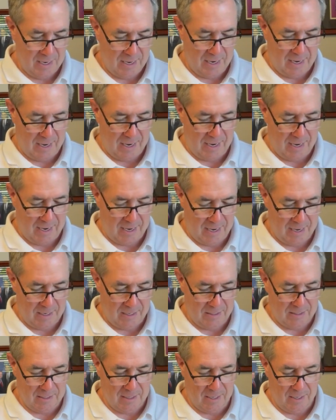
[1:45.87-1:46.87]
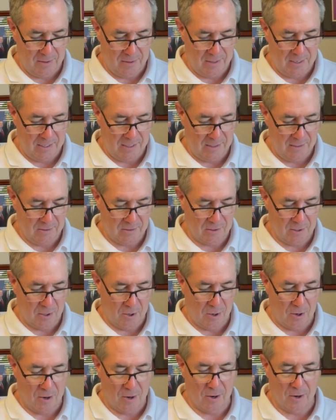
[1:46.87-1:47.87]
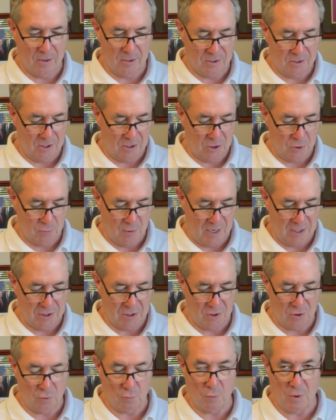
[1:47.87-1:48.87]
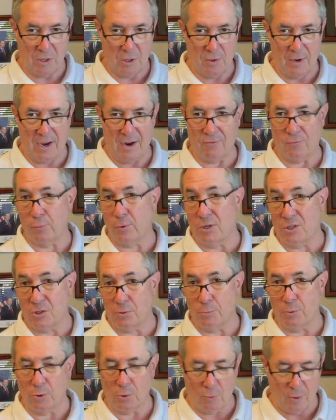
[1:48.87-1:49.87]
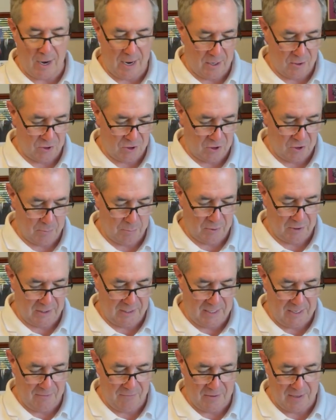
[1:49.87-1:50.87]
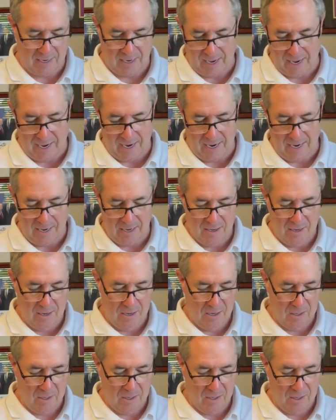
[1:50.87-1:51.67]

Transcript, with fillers: And uh, these are situations when you have reasonable grounds to believe that A,